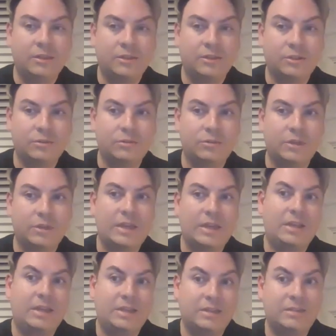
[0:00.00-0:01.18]
So
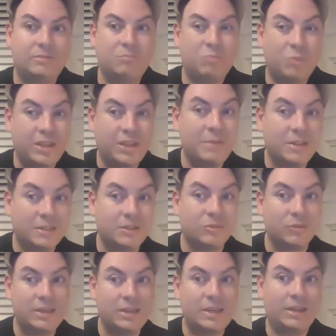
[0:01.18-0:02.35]
it's with MS, it's
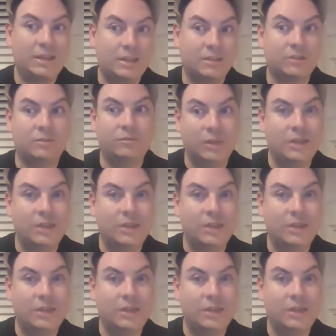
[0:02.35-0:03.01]
really a case of